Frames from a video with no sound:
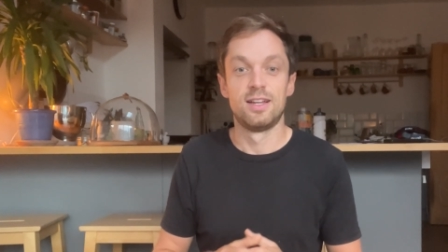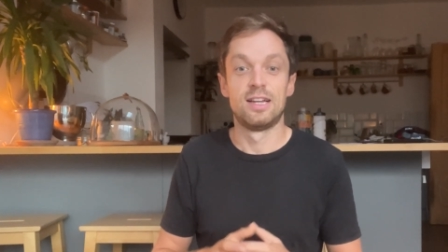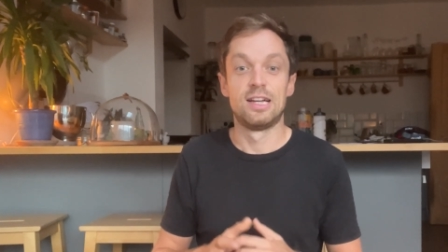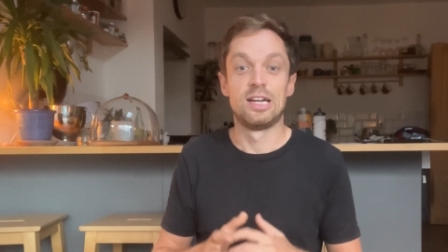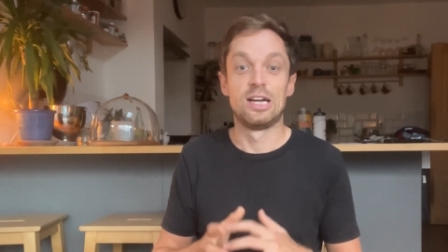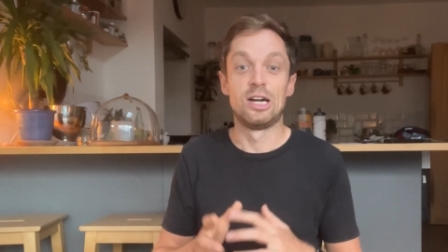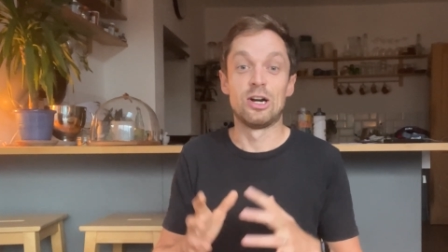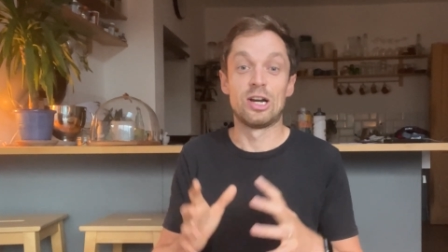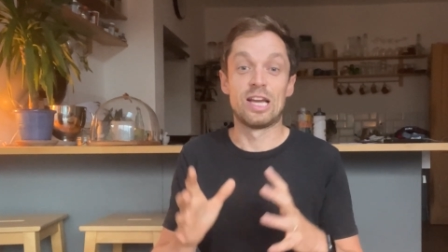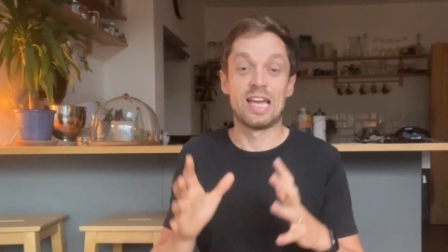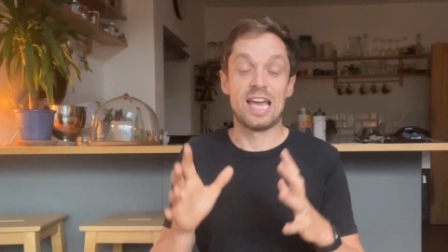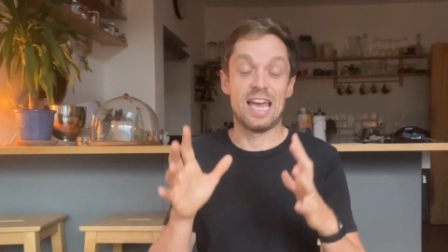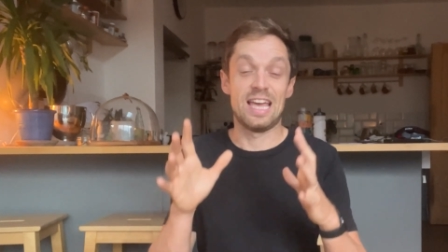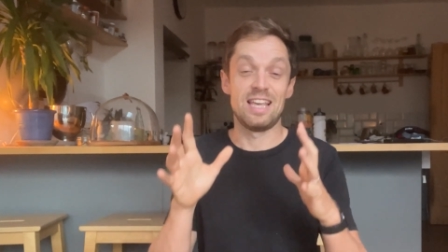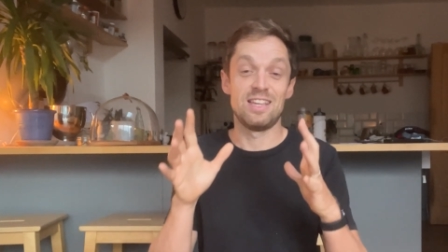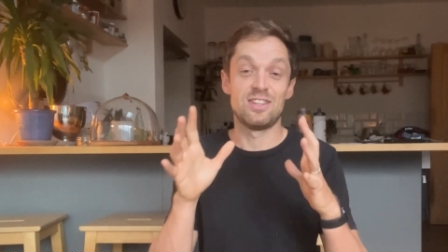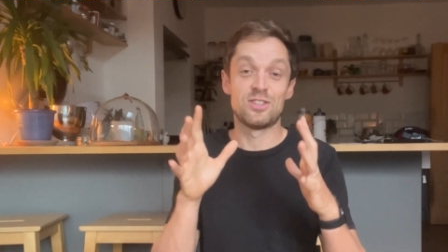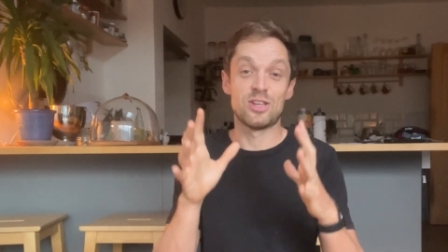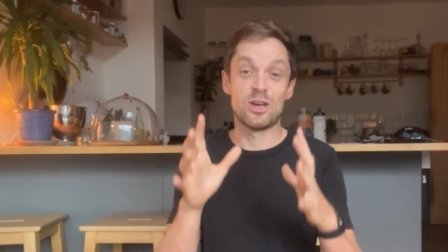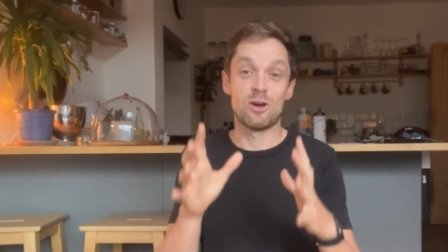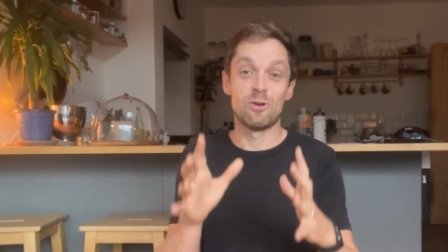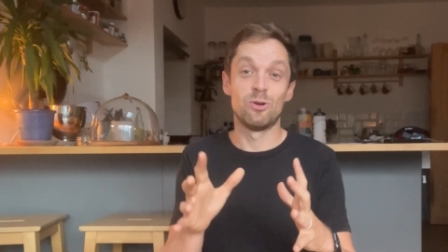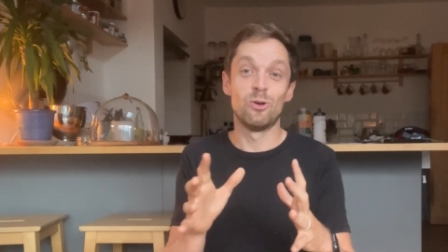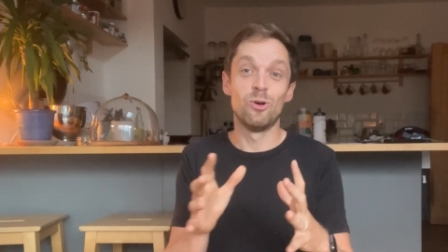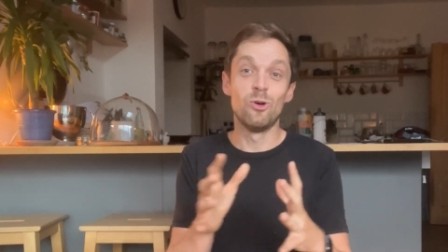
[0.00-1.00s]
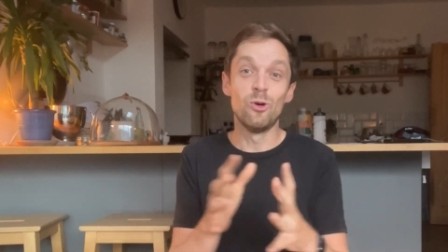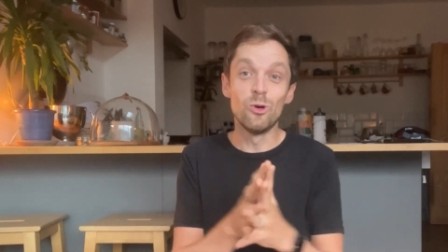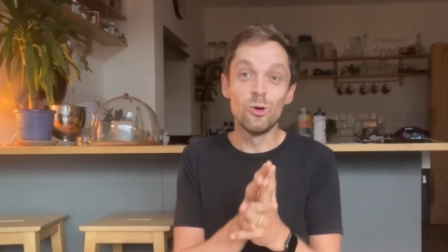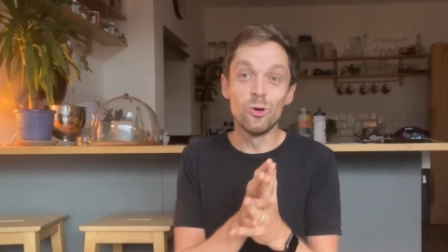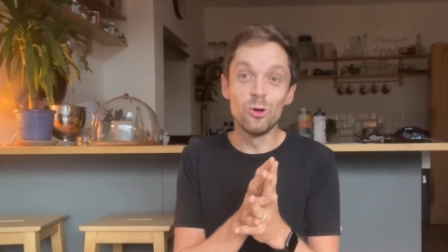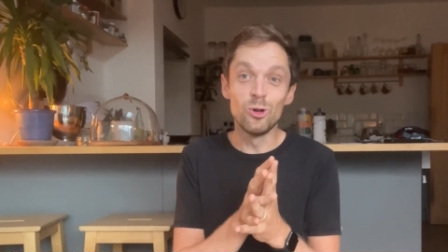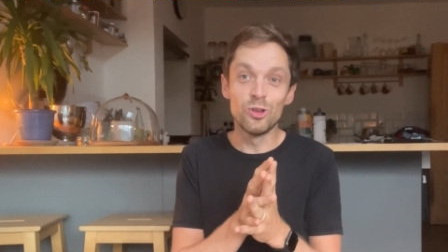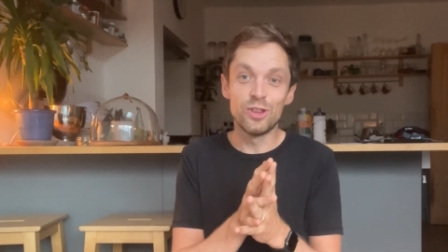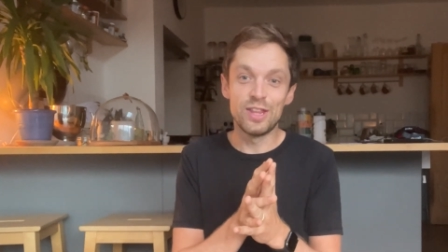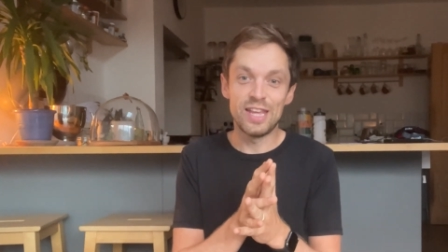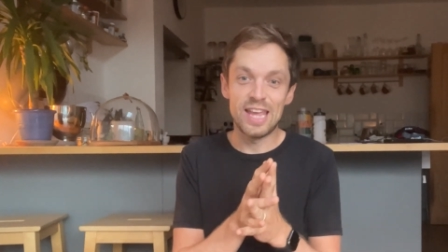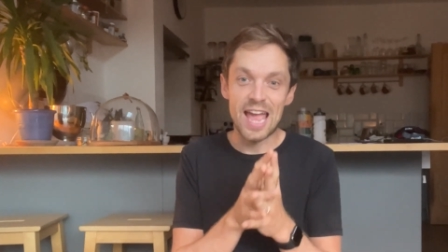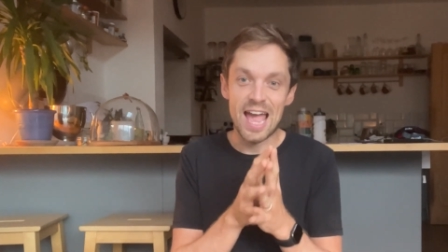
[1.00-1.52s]
Okay, so
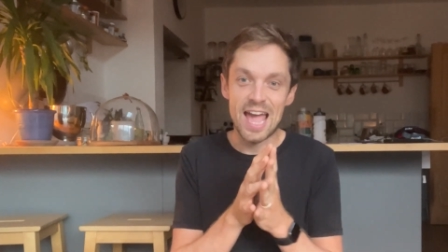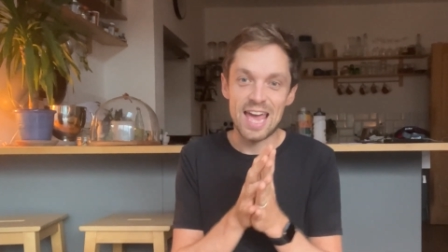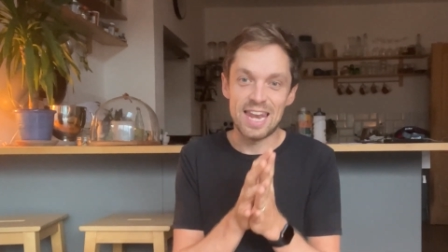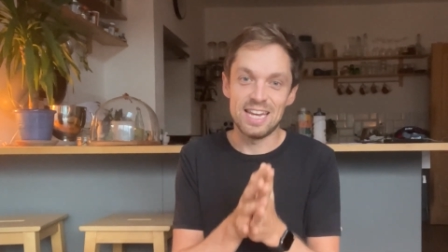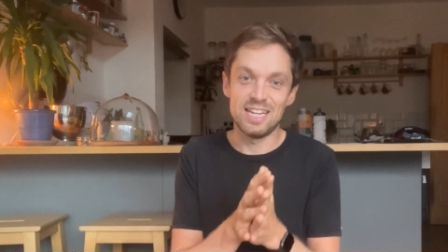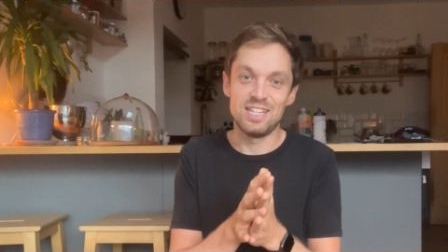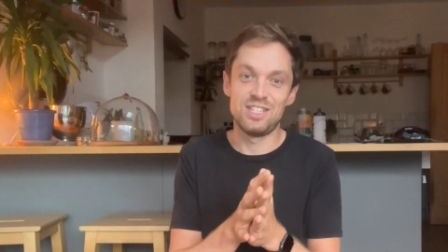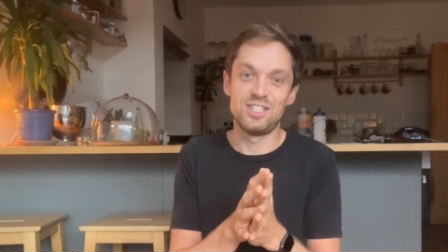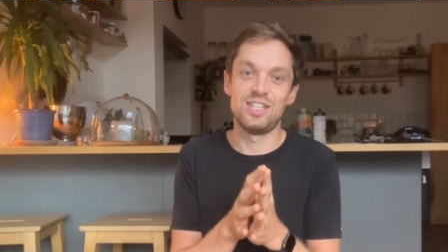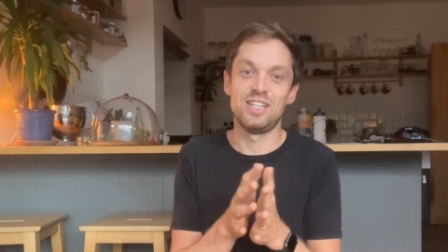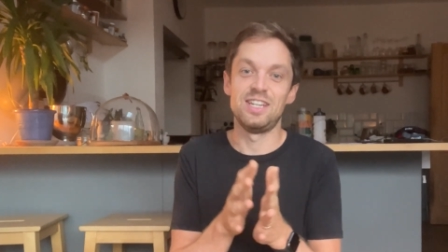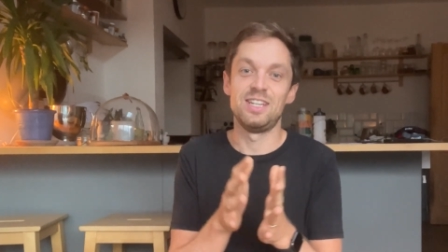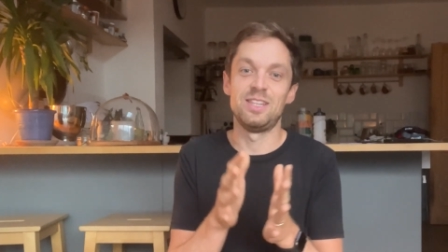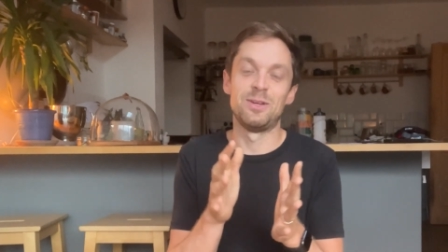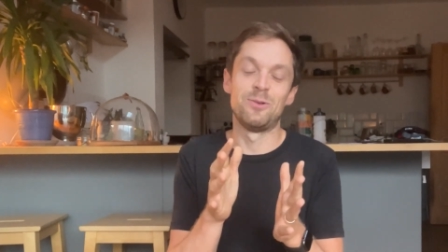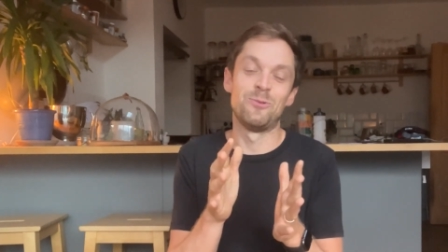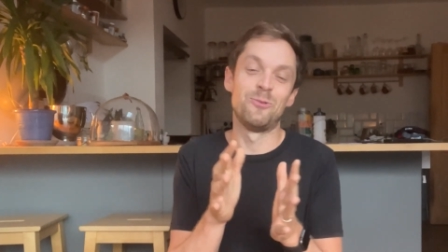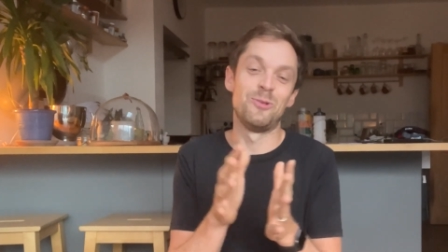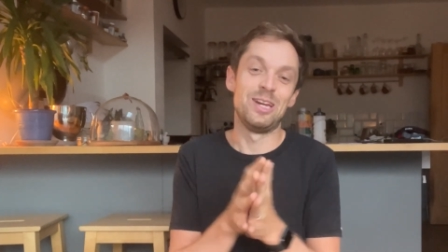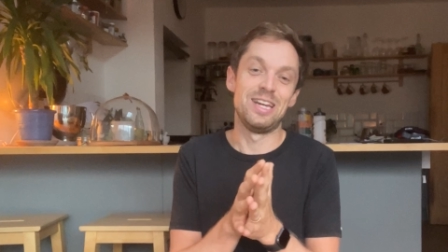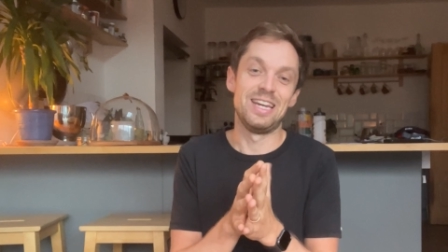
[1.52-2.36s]
all the energy that we